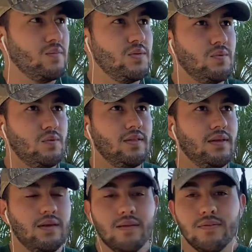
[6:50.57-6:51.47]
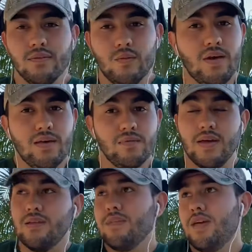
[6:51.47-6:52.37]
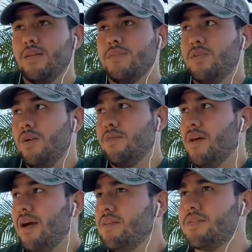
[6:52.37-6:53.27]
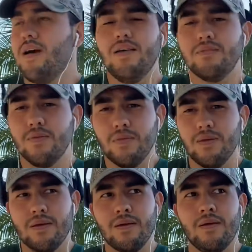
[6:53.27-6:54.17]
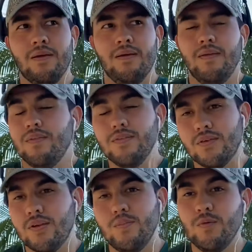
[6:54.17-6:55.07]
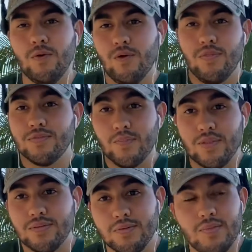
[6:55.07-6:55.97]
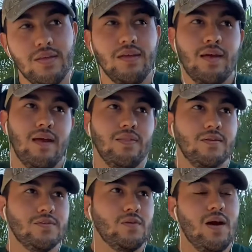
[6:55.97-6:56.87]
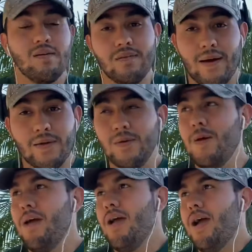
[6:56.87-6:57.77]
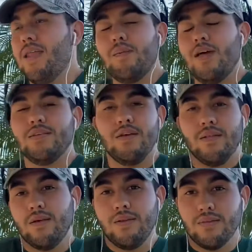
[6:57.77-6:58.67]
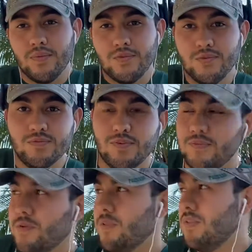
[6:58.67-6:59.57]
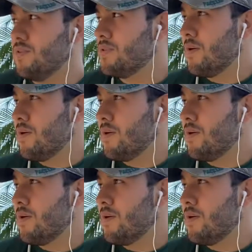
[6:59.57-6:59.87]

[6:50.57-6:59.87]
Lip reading: People really getting into the wave. And if the NFT wave dies, I still think these are going to be worth something to me, and they still have value. And I'm not selling anytime soon for a few of these.